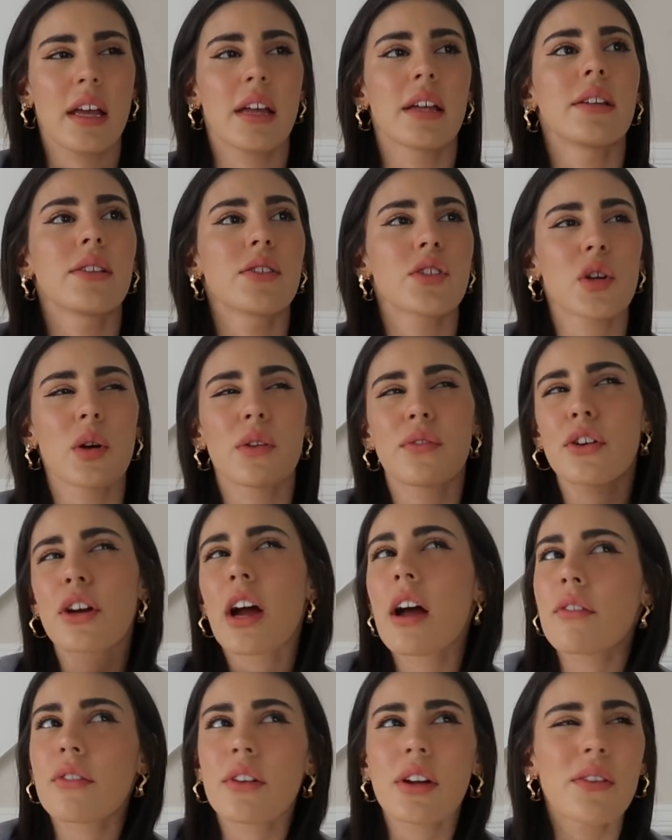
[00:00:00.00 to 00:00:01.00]
And so if
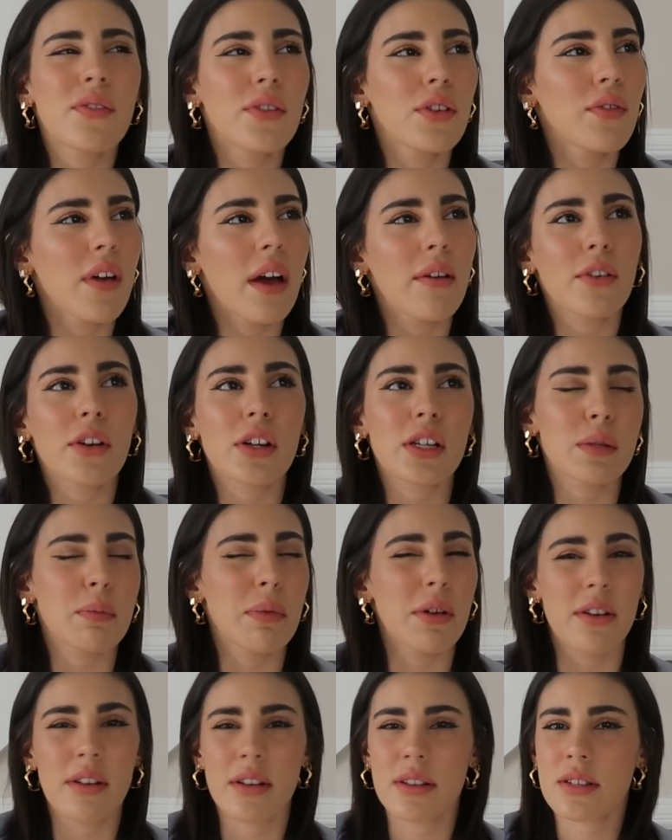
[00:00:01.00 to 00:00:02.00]
you've ever
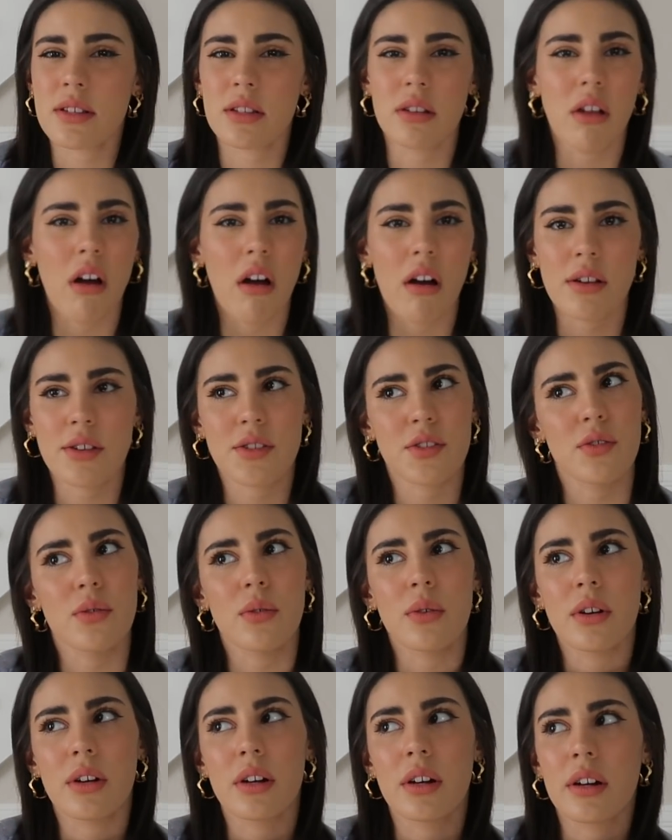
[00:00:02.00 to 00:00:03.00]
experienced loss,
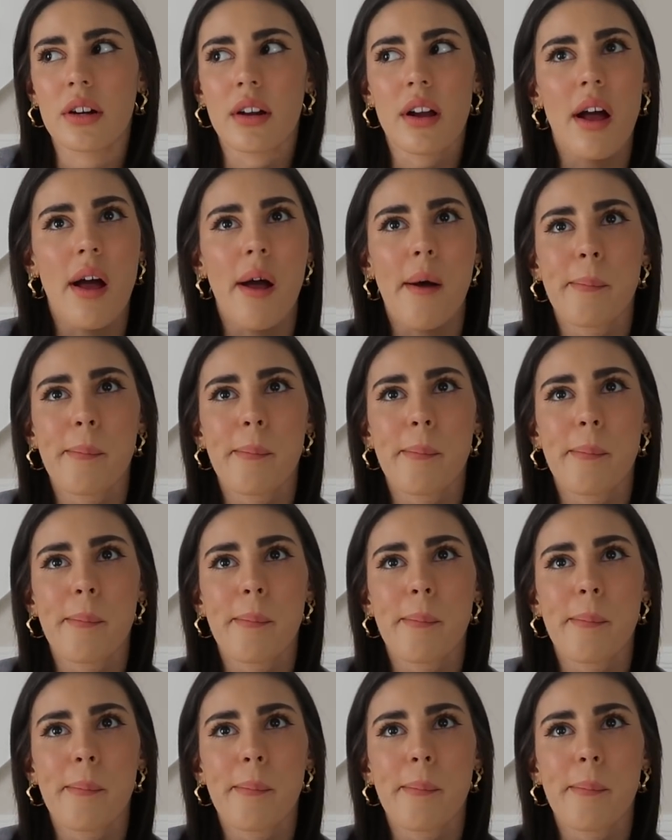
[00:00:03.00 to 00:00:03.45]
or